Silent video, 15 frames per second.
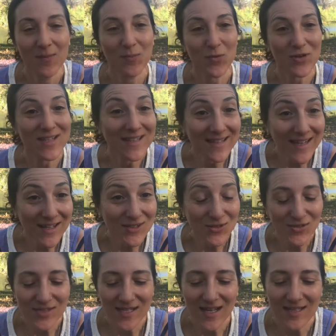breathing
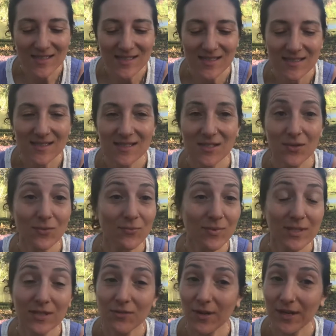exercises, so
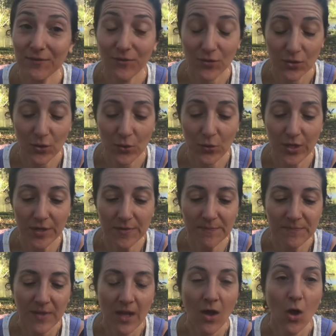really great for yoga.
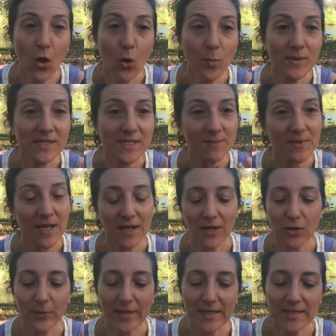Opens up the
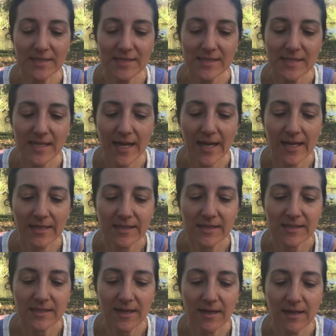airways, and
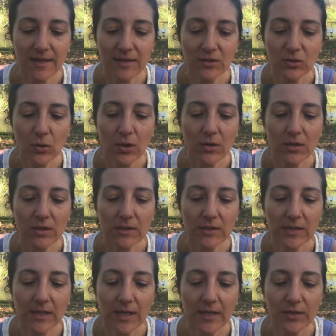it's got
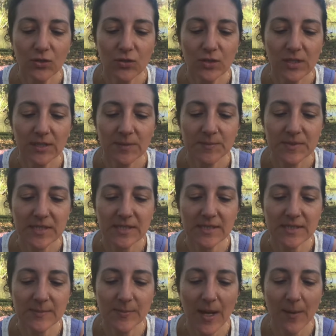laurel,
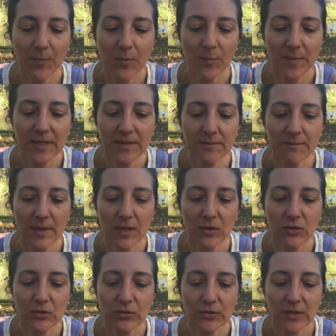eucalyptus, peppermint,
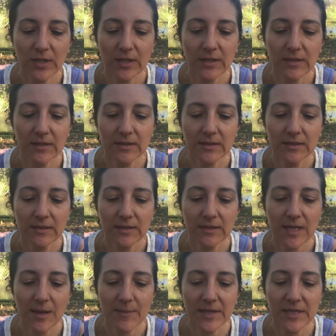melaleuca,
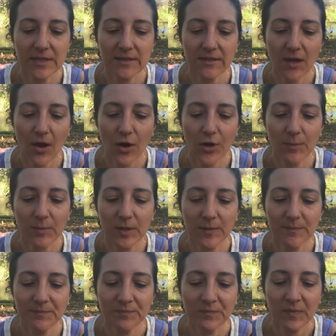lemon,
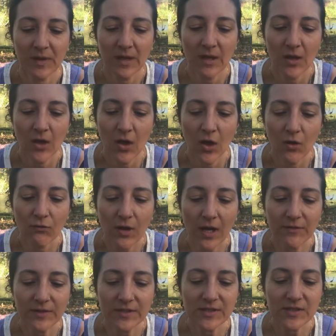cardamom,
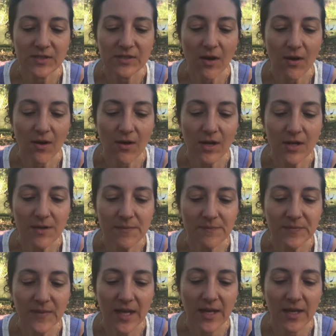ravensara,
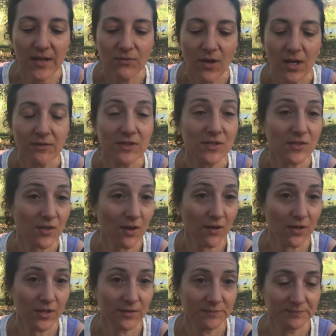and
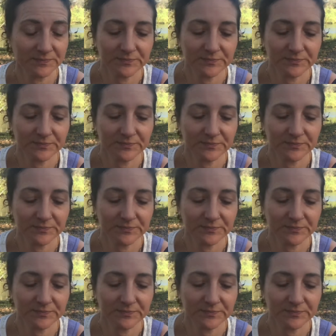ravensara.